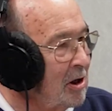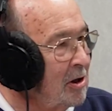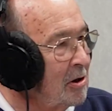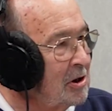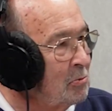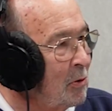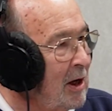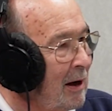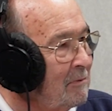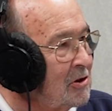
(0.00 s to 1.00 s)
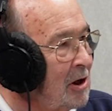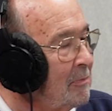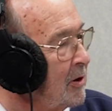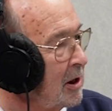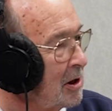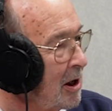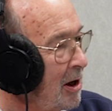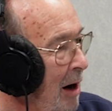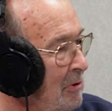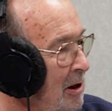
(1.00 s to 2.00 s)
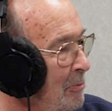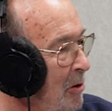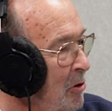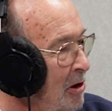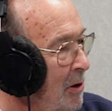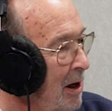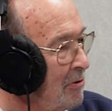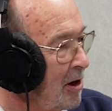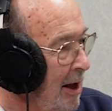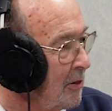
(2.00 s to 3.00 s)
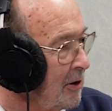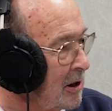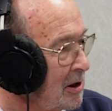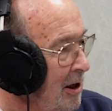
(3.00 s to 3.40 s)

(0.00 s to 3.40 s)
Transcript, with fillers: good news is we have some things in common, uh, but we don't have a lot of things